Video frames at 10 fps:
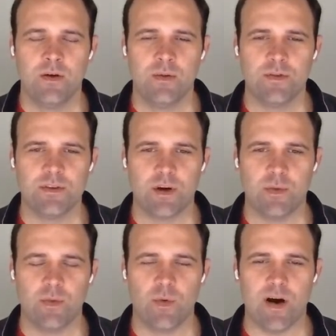We'll start
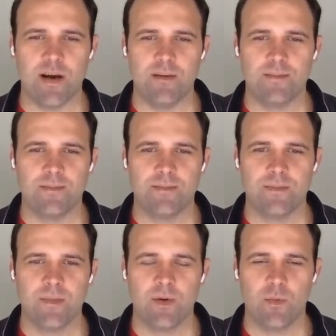with why.
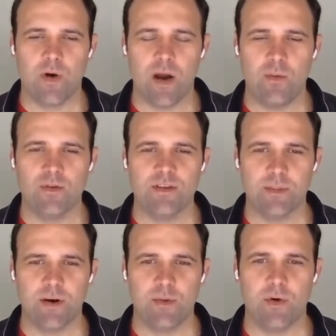Why would
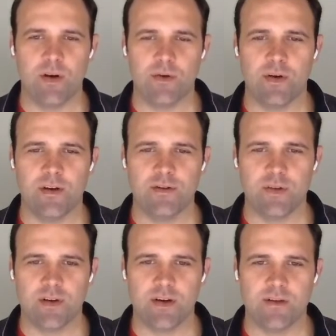somebody want to create a
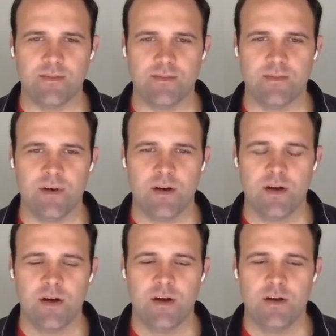shortcut?
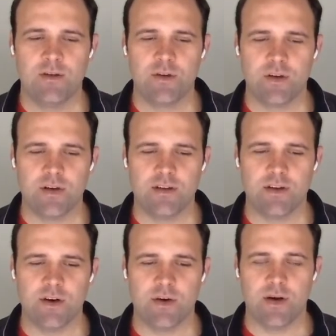Shortcuts
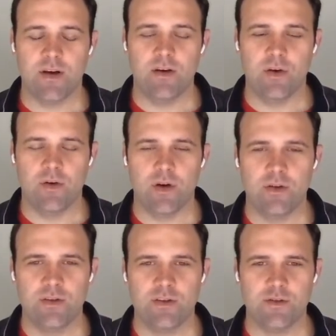are a great
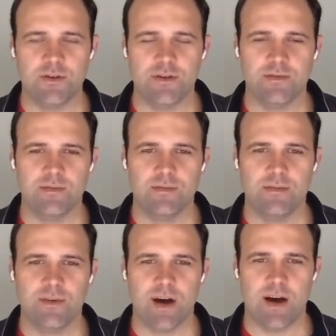no-code solution
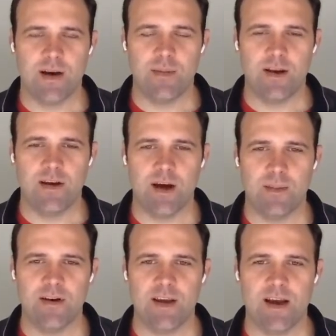to automate
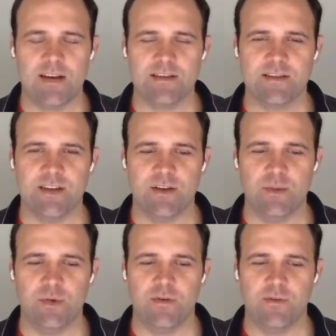common tasks that you
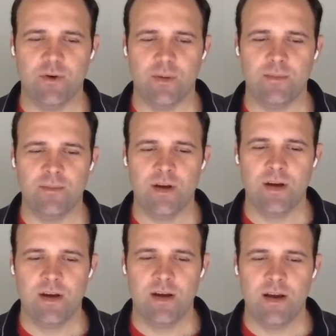perform
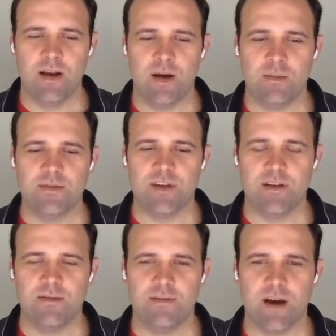and help
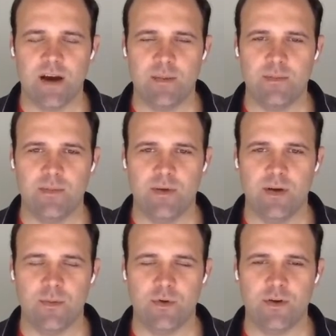save time
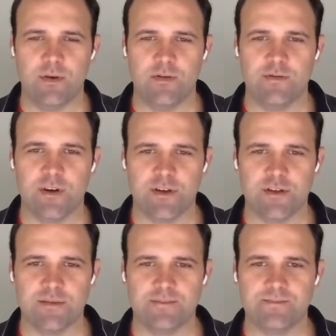and reduce friction.